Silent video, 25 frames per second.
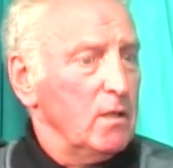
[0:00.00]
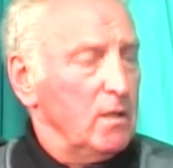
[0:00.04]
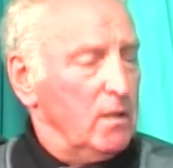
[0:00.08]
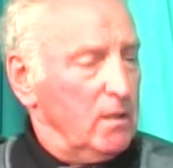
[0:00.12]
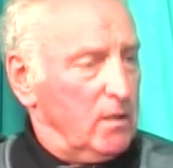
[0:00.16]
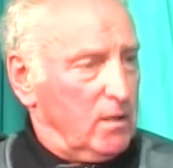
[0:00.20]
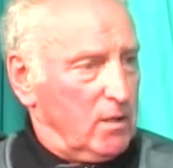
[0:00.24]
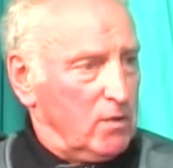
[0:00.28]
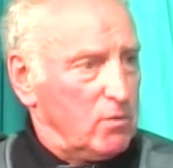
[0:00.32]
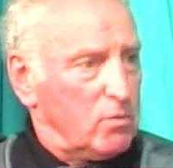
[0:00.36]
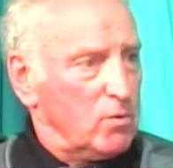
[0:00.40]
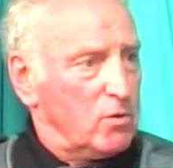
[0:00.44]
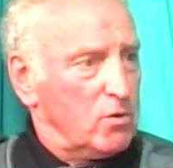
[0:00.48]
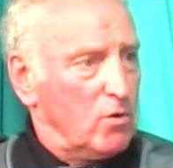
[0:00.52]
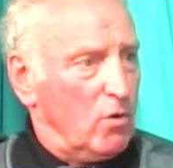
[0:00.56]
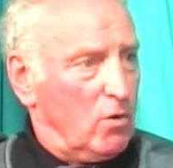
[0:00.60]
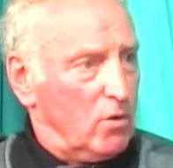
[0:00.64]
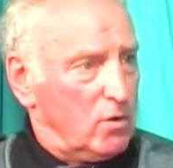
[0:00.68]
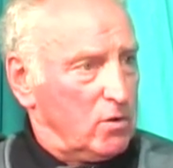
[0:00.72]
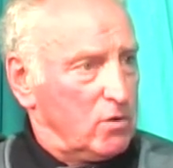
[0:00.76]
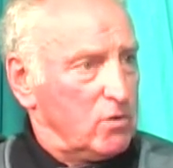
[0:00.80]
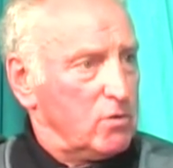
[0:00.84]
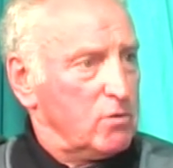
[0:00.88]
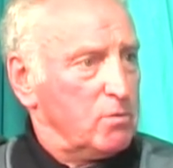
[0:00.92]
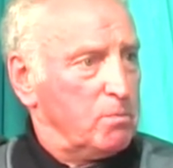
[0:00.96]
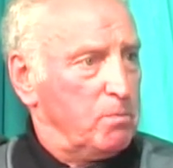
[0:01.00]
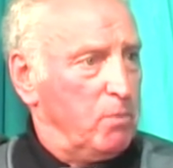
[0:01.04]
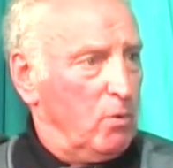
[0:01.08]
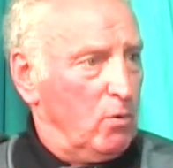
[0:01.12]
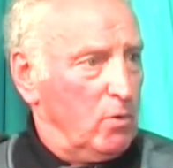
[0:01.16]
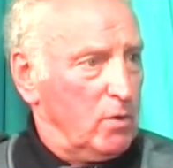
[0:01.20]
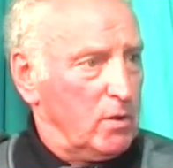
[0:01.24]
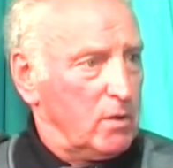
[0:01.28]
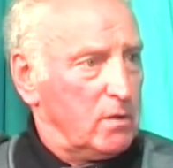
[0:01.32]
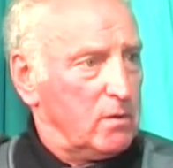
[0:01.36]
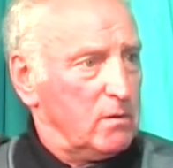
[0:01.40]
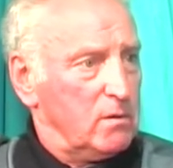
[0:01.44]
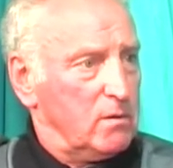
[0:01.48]
This was all
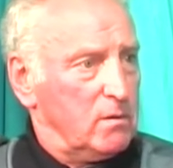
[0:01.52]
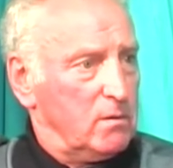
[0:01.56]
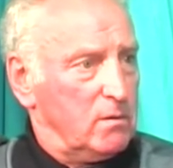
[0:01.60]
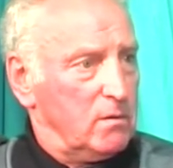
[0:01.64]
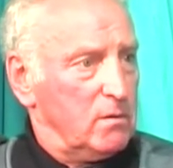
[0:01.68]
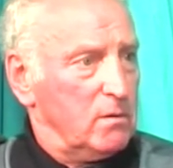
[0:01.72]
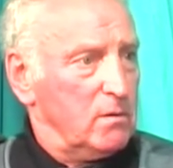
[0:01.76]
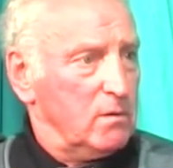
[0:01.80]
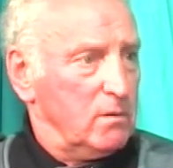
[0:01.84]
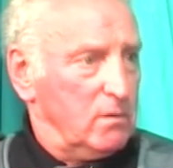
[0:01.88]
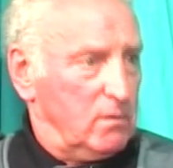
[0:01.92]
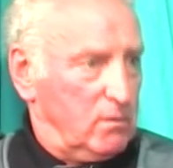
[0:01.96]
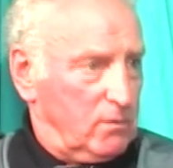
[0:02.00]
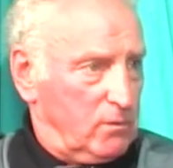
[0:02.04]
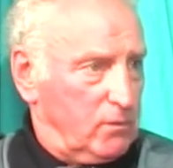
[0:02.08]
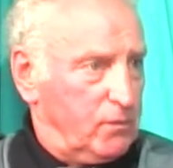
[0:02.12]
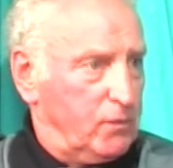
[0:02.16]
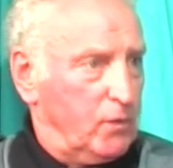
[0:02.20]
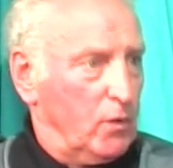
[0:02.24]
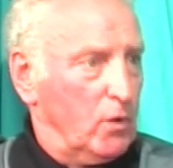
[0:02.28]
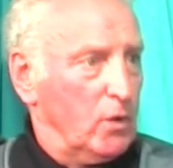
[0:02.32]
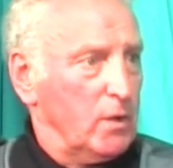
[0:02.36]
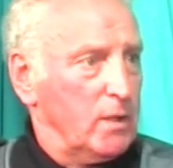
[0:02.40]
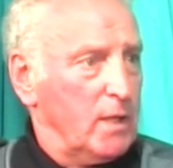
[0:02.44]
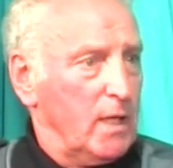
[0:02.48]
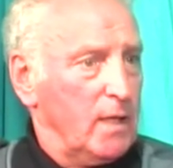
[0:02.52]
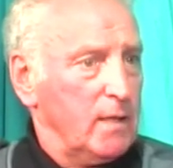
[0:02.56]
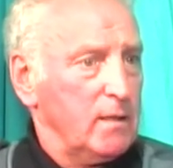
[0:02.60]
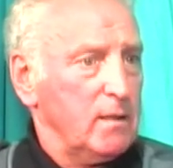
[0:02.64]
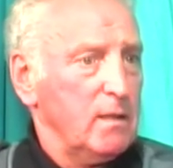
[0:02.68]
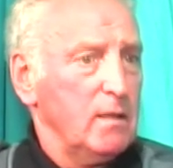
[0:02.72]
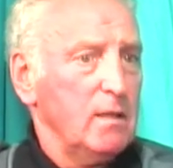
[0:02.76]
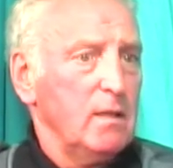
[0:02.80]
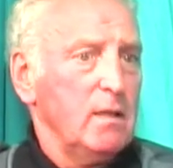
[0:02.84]
sport for that.